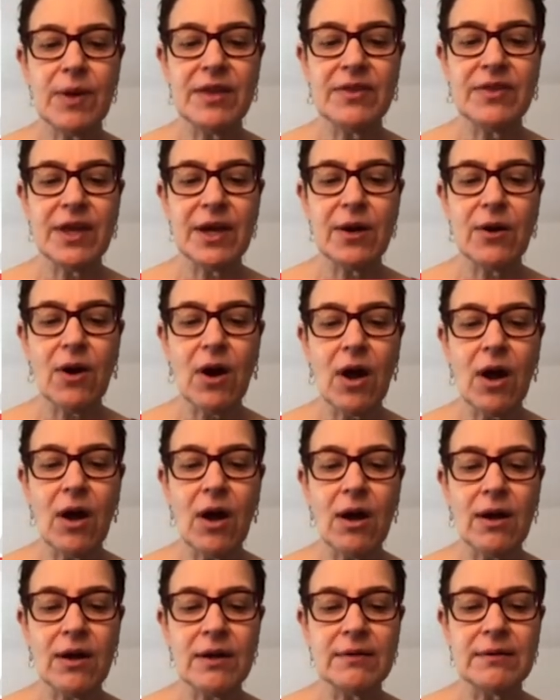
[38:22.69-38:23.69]
There
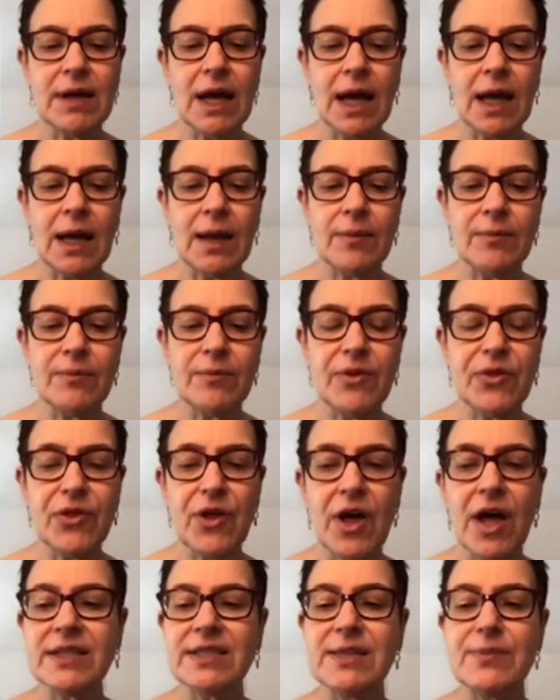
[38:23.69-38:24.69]
are
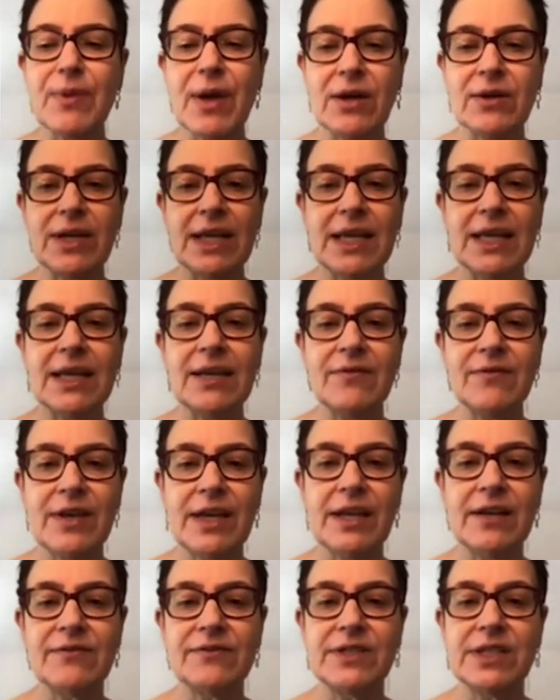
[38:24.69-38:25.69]
thoughts about
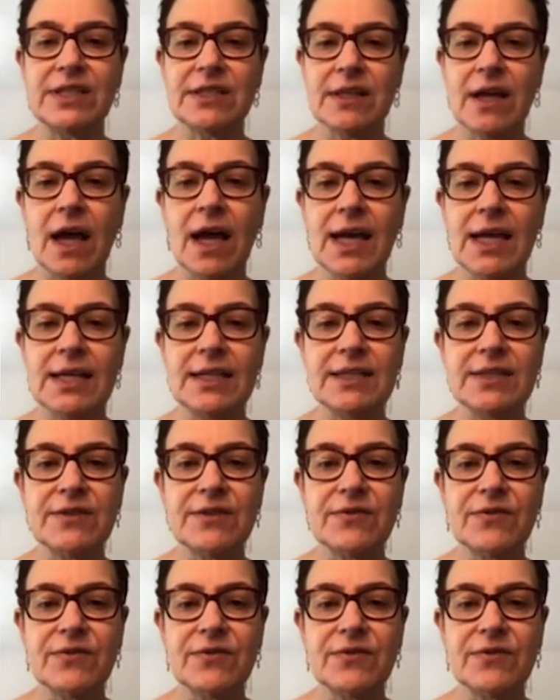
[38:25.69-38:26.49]
innovative designs.